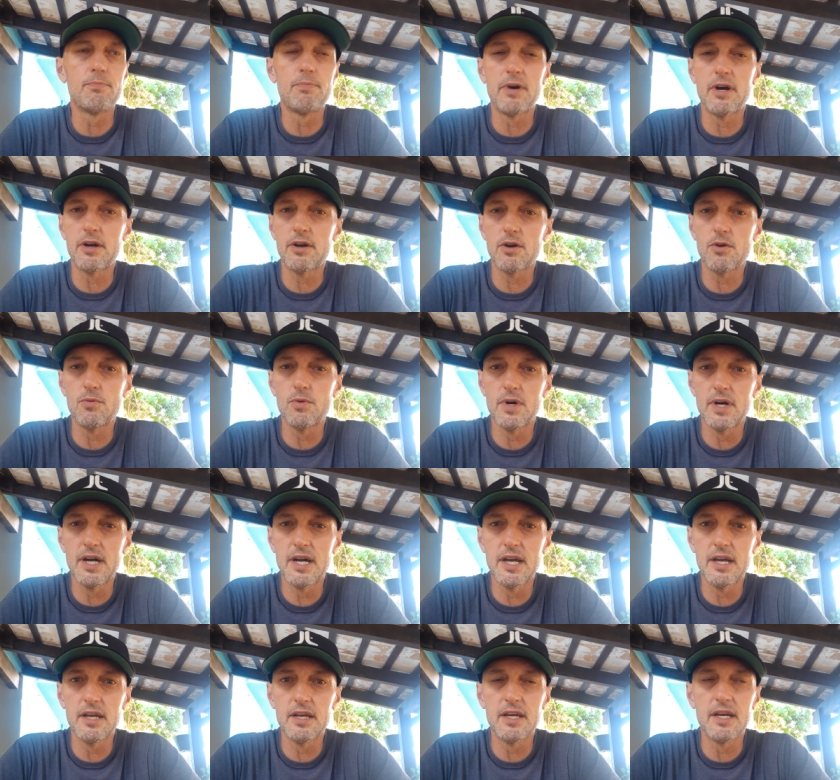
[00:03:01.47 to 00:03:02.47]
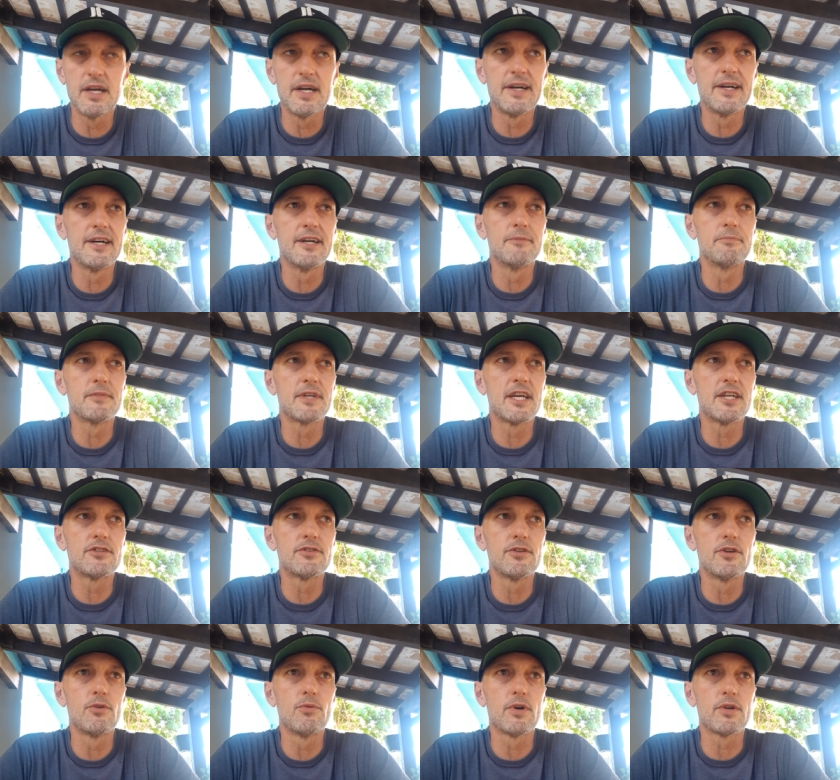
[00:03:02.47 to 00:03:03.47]
Paraguay, get
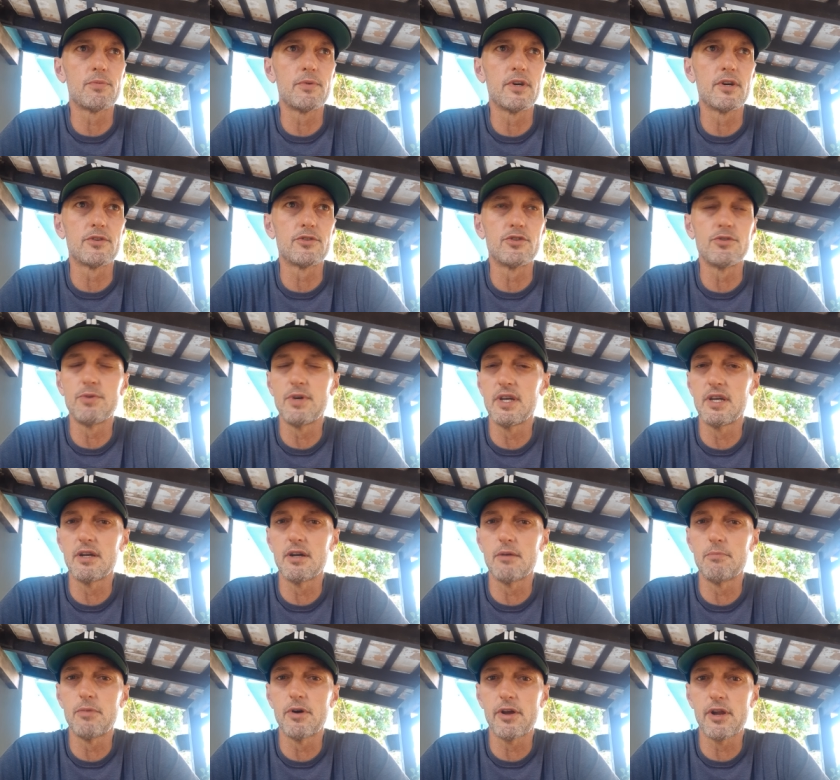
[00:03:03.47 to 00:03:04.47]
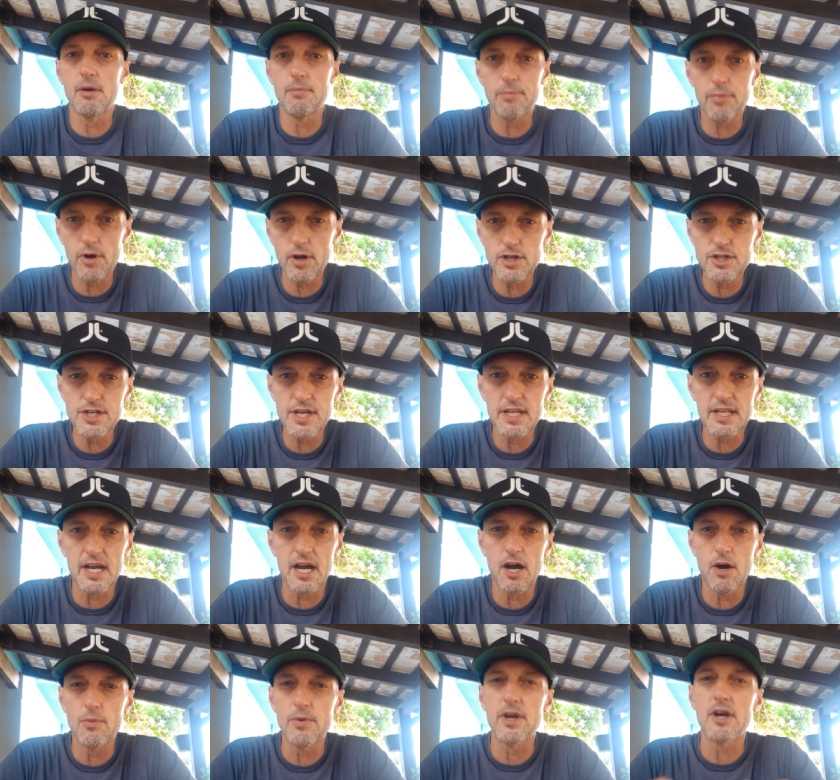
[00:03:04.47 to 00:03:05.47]
to know what we are doing about our project,
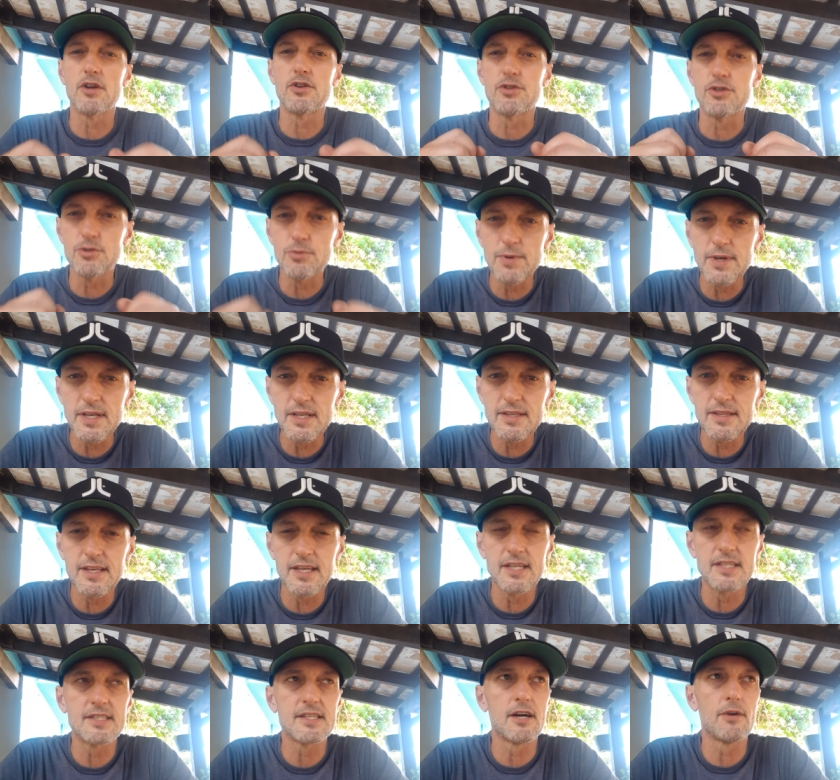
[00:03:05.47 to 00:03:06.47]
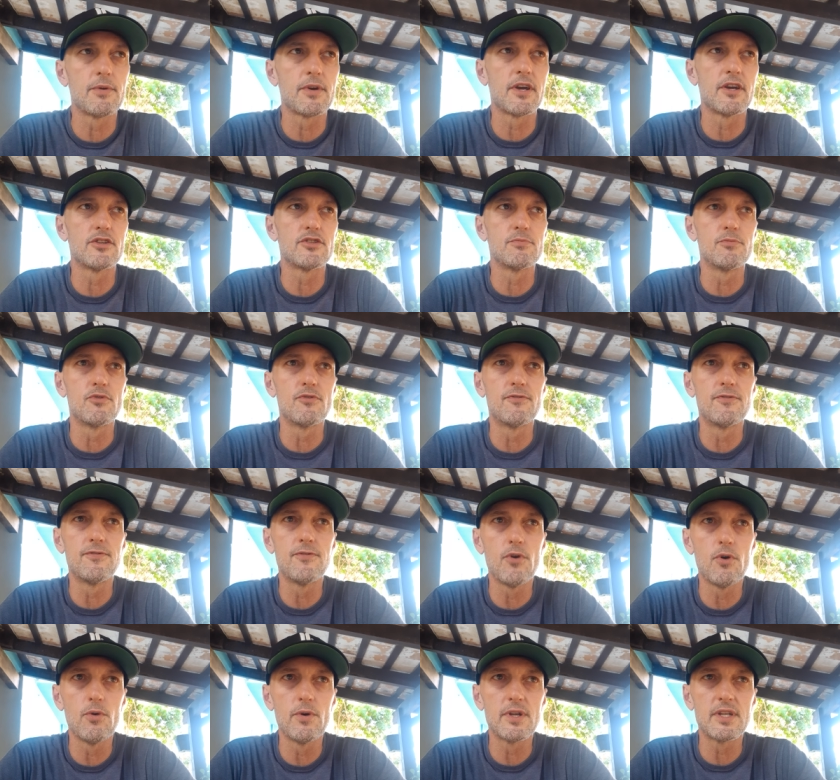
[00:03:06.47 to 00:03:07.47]
how we are doing things, how we're going to move
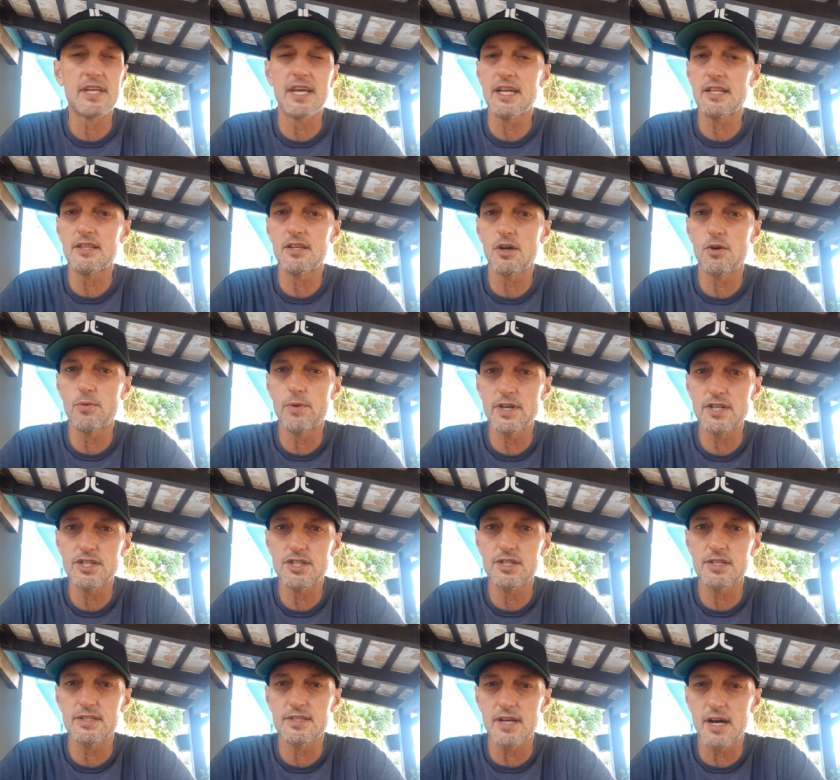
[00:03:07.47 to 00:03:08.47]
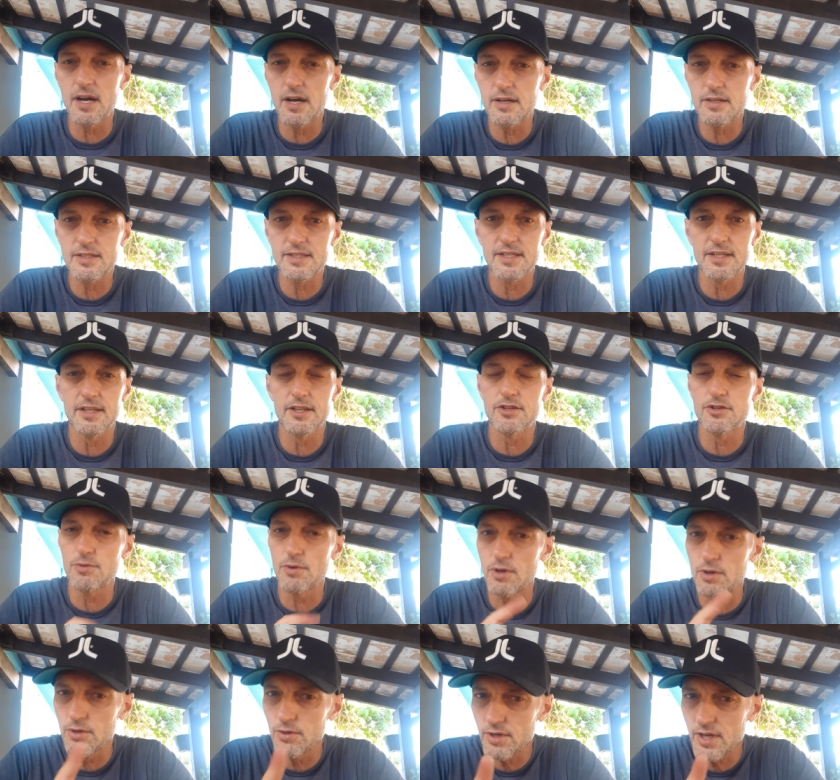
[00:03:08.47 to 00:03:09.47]
forward, get the questions answered that
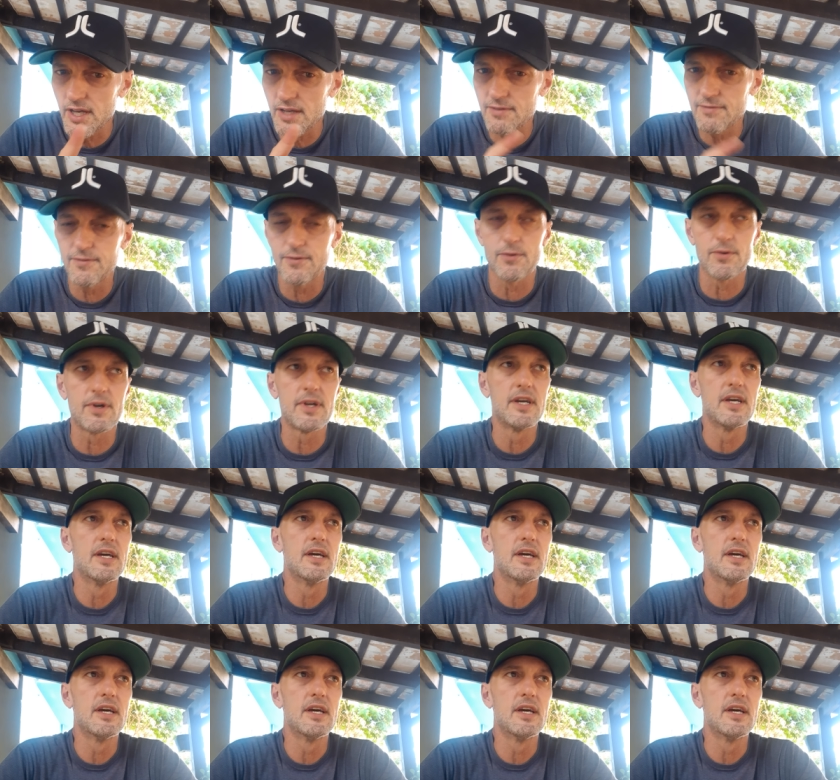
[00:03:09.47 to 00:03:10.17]
you are looking for.